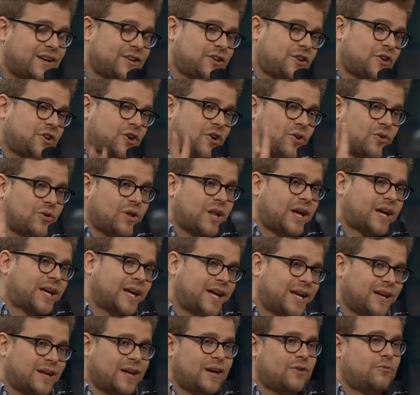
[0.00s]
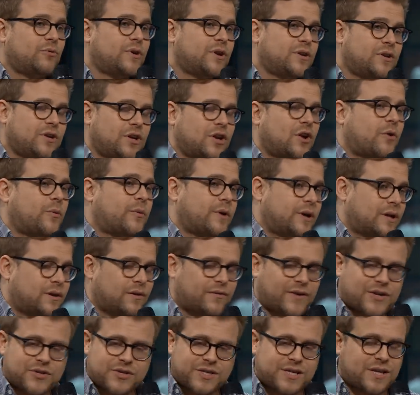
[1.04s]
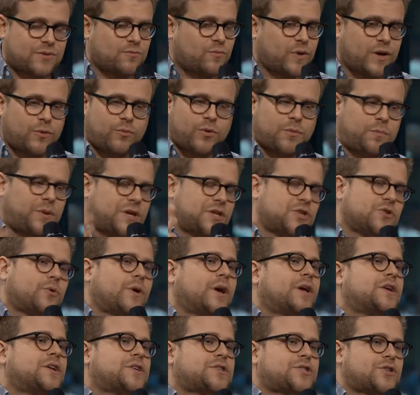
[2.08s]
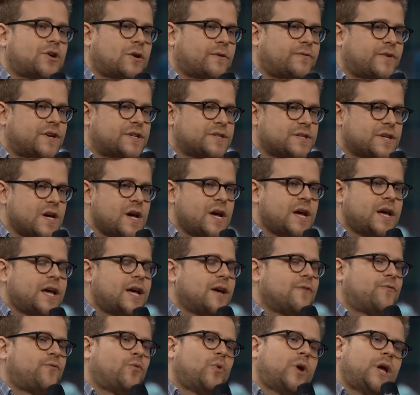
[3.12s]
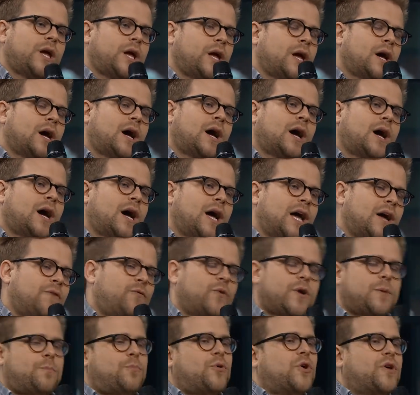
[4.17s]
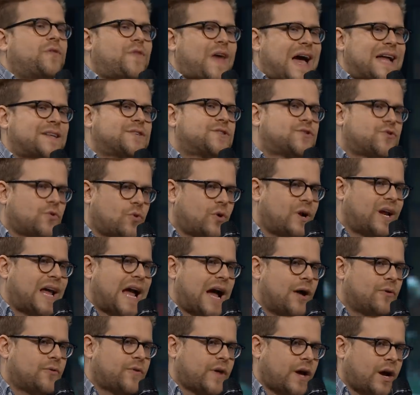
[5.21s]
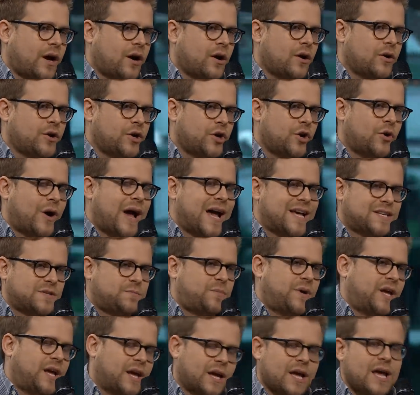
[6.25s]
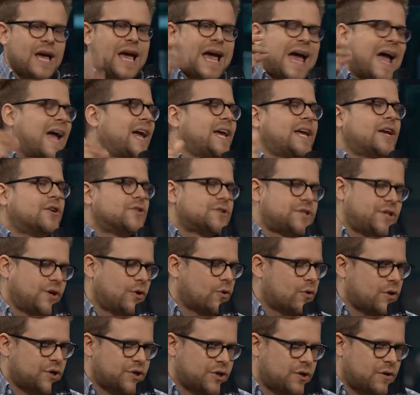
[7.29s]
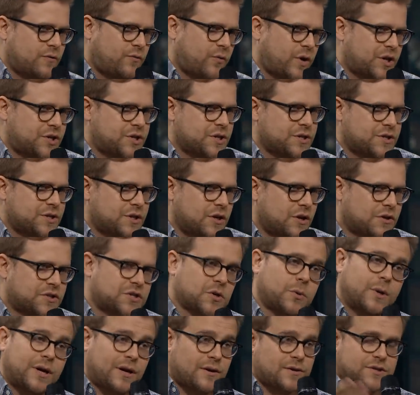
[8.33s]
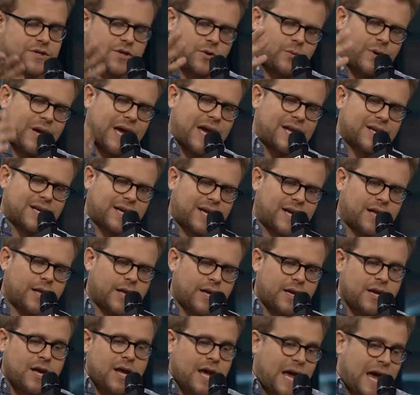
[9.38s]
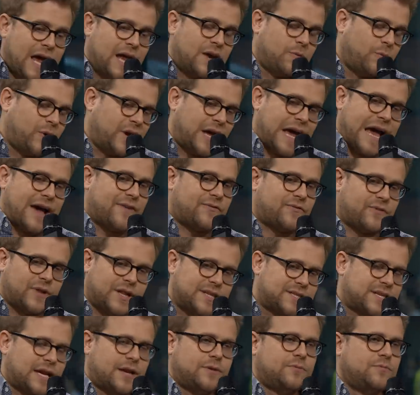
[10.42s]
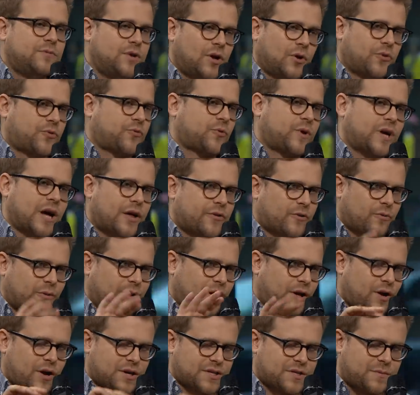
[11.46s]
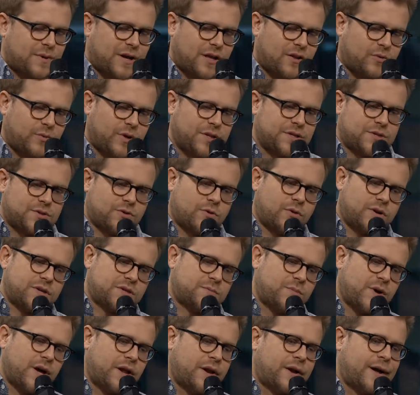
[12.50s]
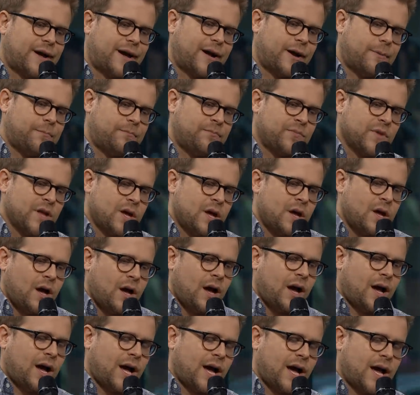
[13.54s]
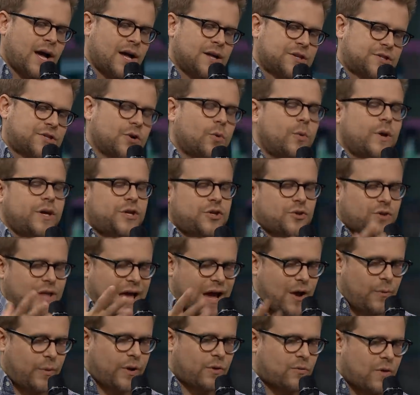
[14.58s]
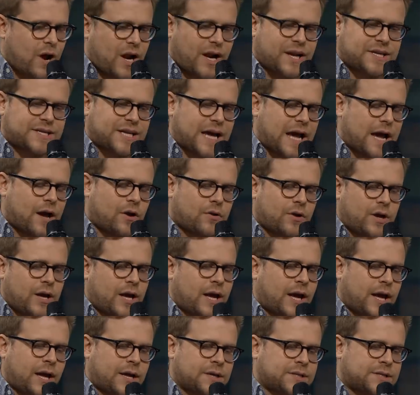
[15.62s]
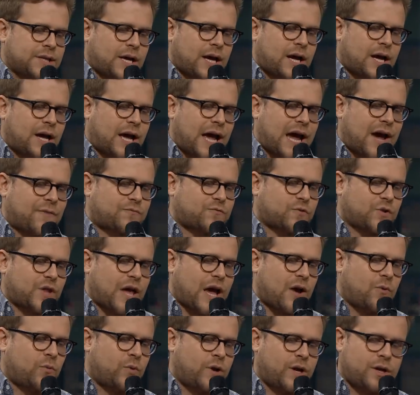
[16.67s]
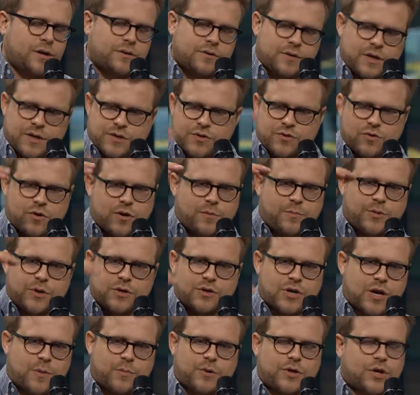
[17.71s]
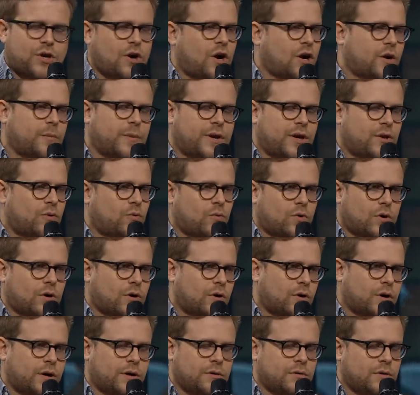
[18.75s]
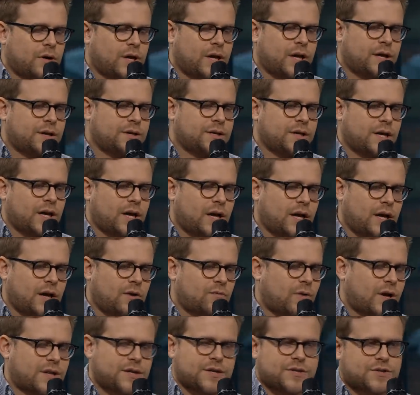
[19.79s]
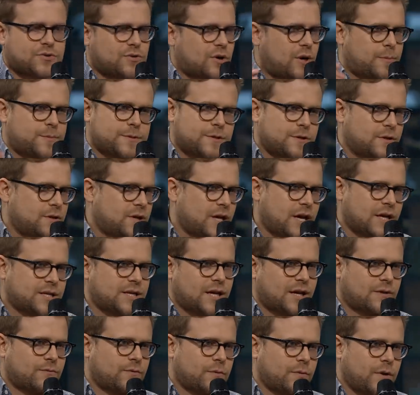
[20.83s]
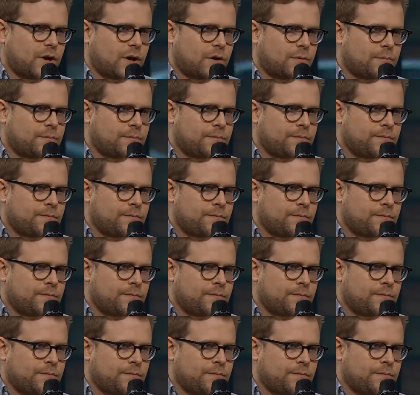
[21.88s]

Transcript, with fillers: you know, like it, it would, you know, we eventually said we would be doing a disservice if we uh, if we put that story out there, you know, as being, hey, here's the origin of witches, you know. So we so we had to kill it, and we have instead, you know, three other really awesome Halloween stories. But um, uh, so we do that, we run it down, and uh, after that, we just sort of put, try to put the argument in order and and uh, write the scripts, and yeah, take it from there.